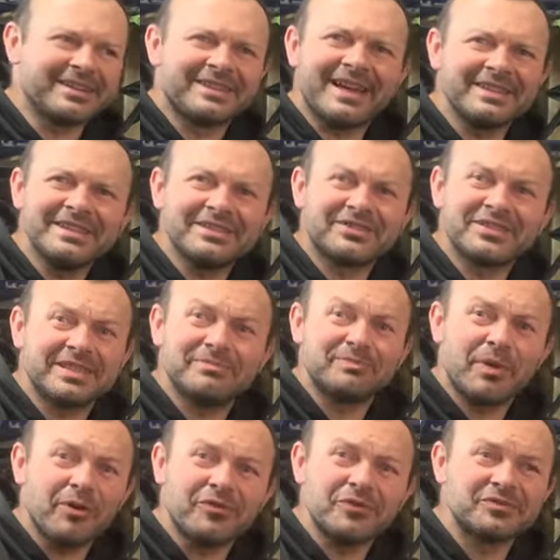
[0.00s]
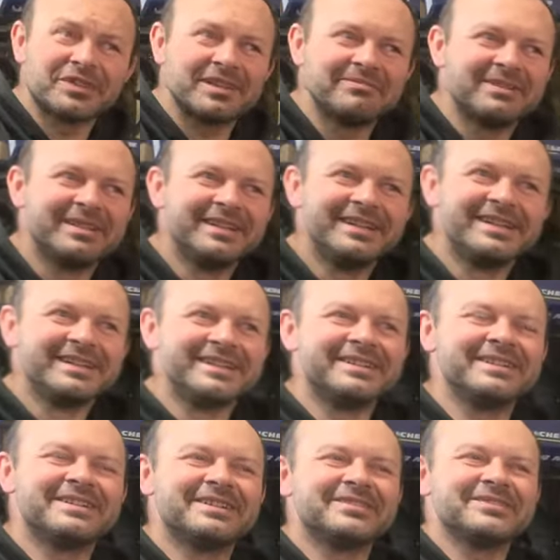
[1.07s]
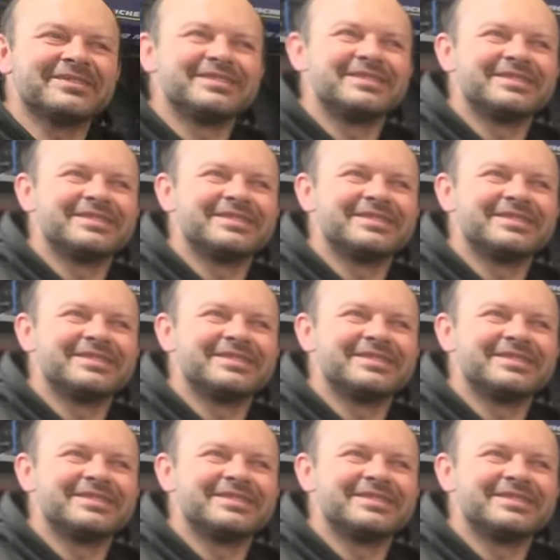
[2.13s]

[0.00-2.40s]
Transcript: It's just they do different things. Yeah. Well, you know?